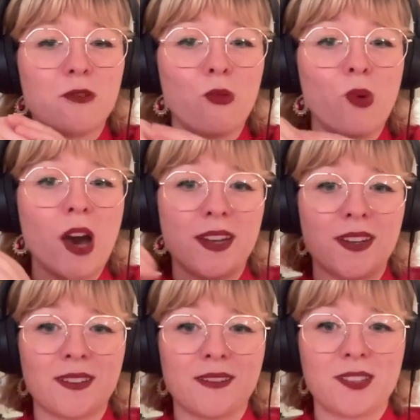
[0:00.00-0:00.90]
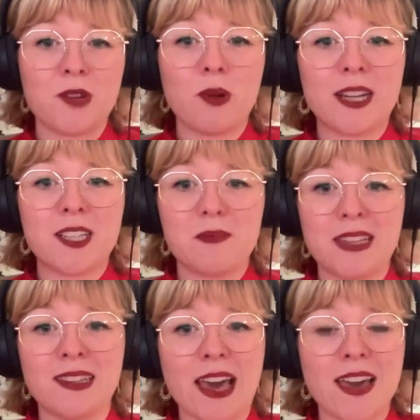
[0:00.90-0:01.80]
one. So you want it to
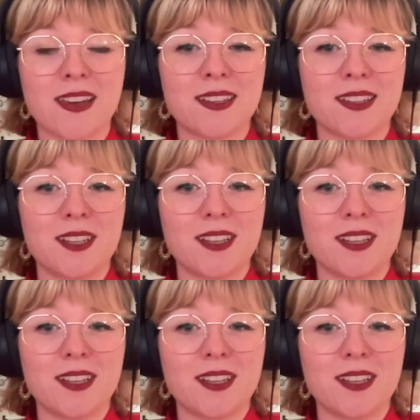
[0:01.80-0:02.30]
be like